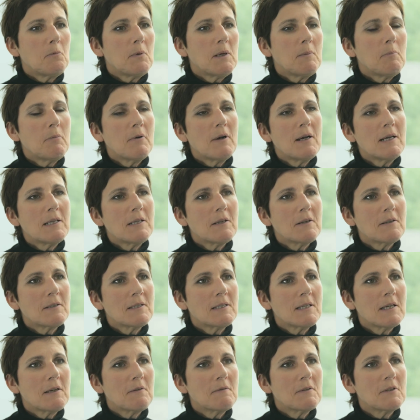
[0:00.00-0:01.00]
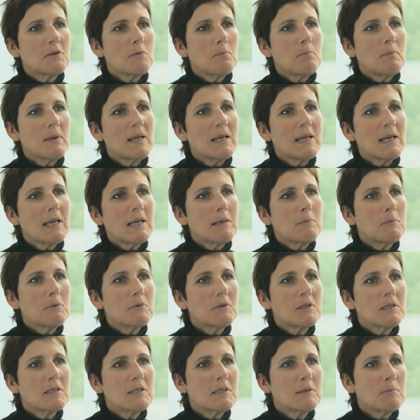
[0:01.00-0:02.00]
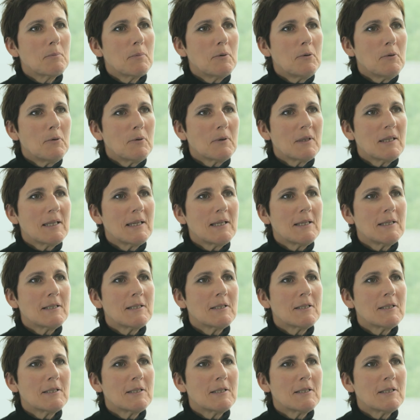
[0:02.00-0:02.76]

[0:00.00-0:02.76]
We pride ourselves on being able to support these